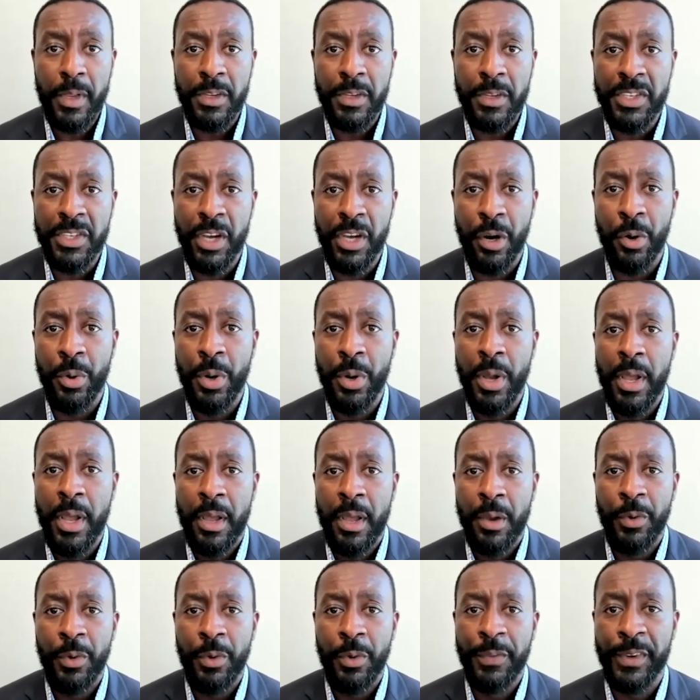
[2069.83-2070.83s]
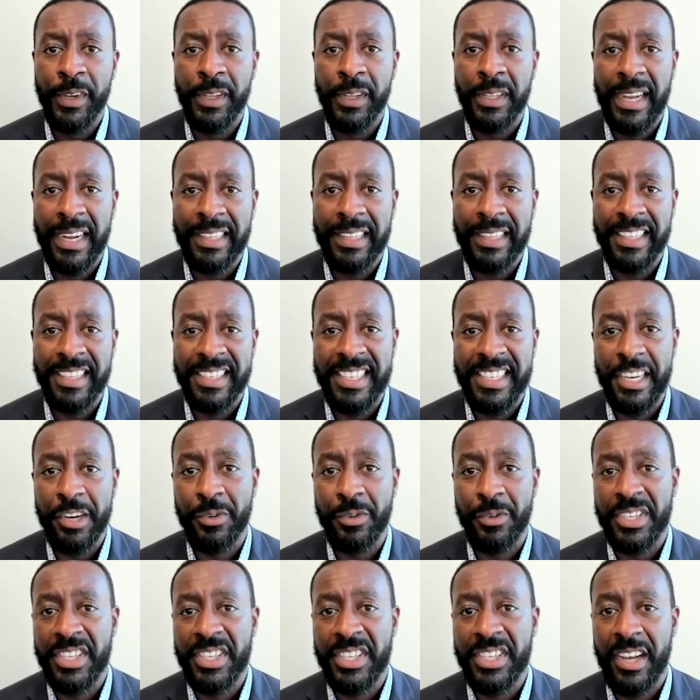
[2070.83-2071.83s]
So we feel like the
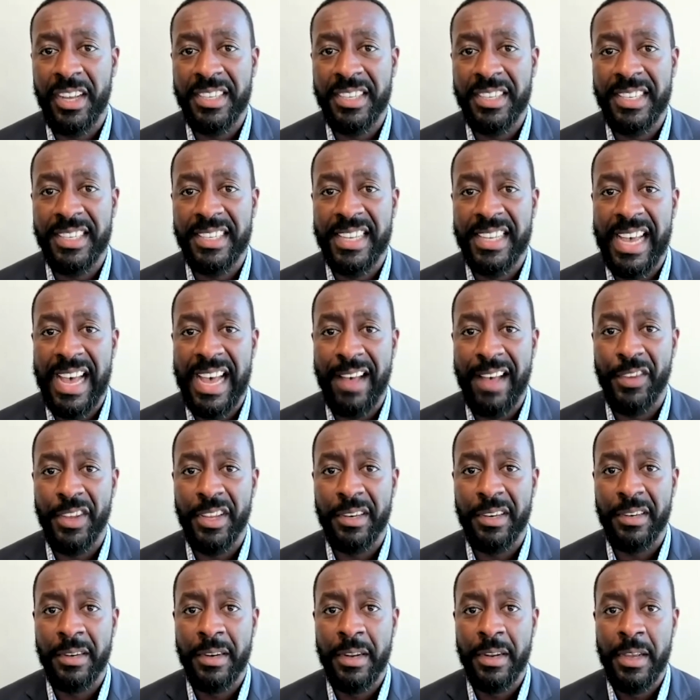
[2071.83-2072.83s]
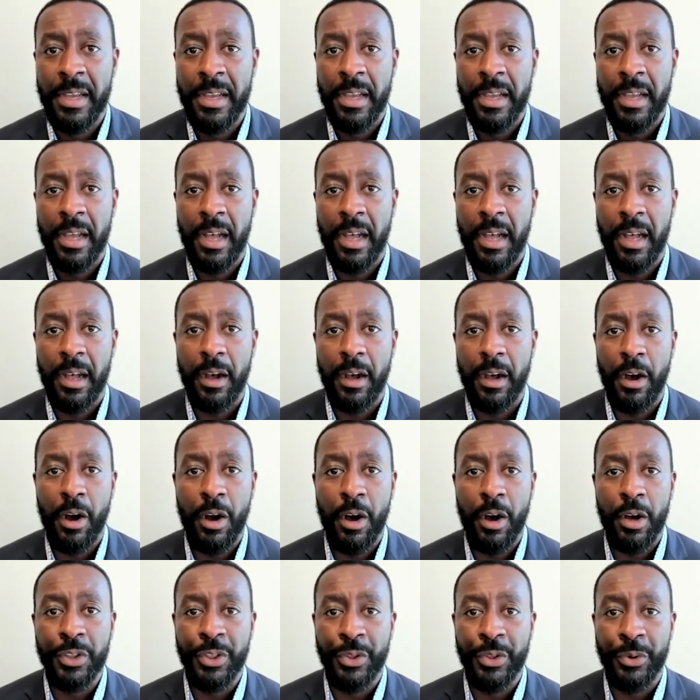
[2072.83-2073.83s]
secret sauce is having
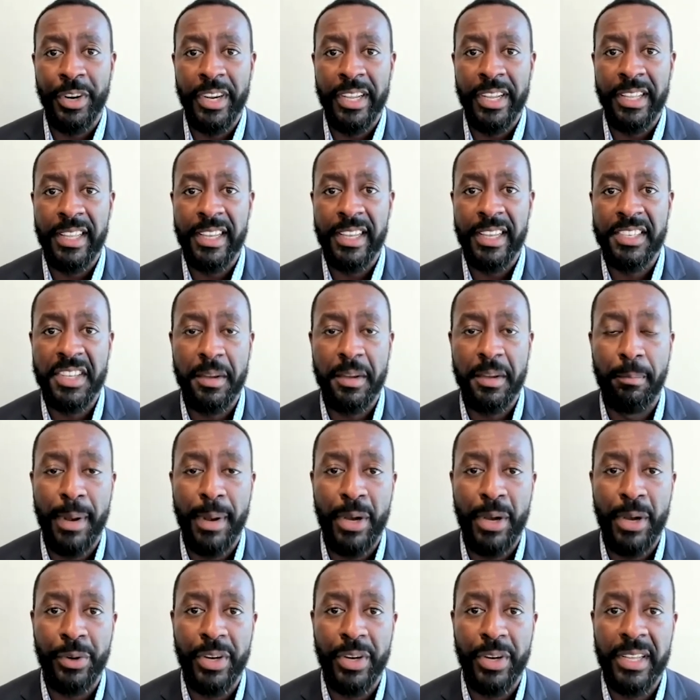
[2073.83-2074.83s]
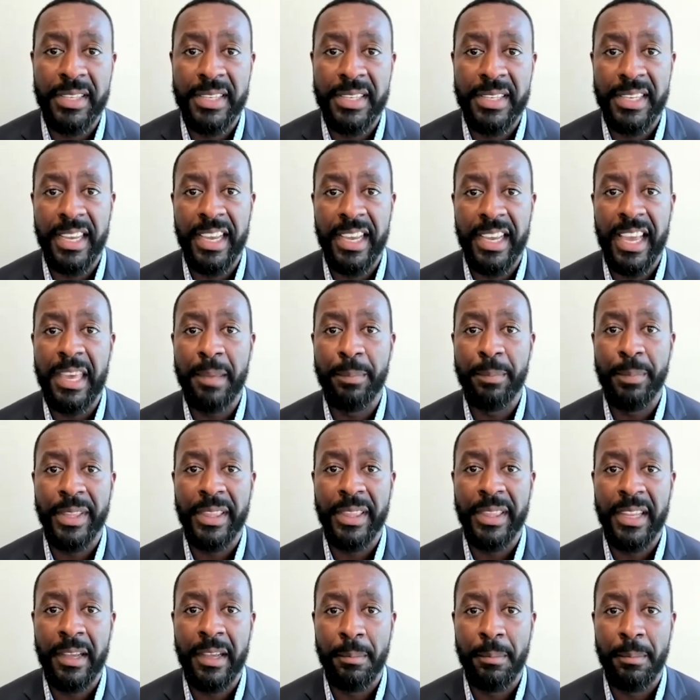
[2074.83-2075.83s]
all 3 of these components and
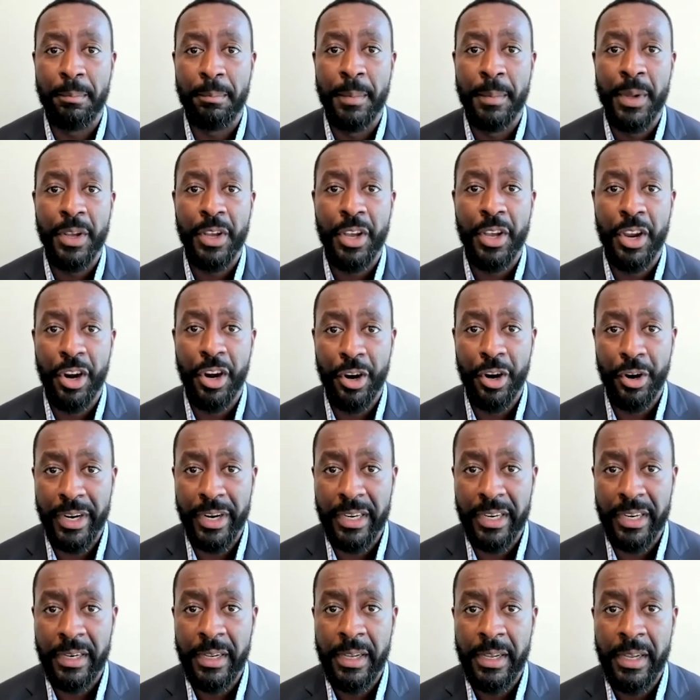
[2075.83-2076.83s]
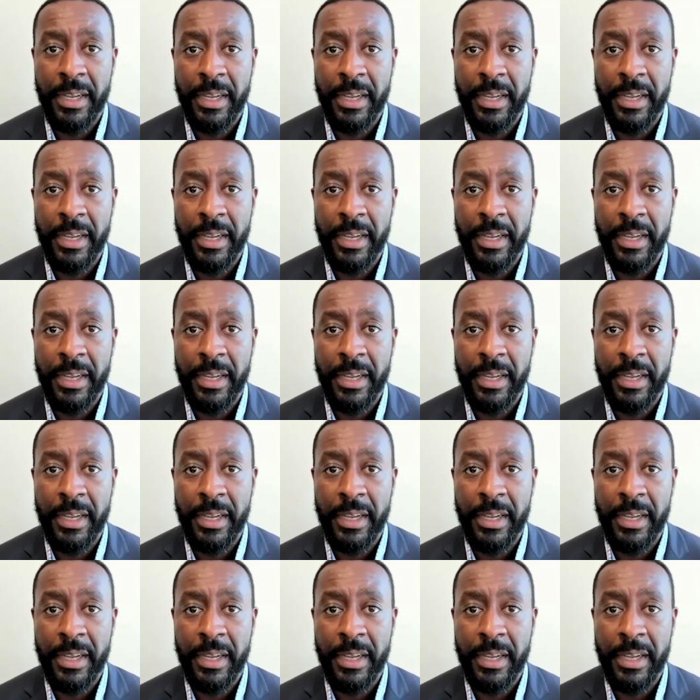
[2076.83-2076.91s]
keeping them current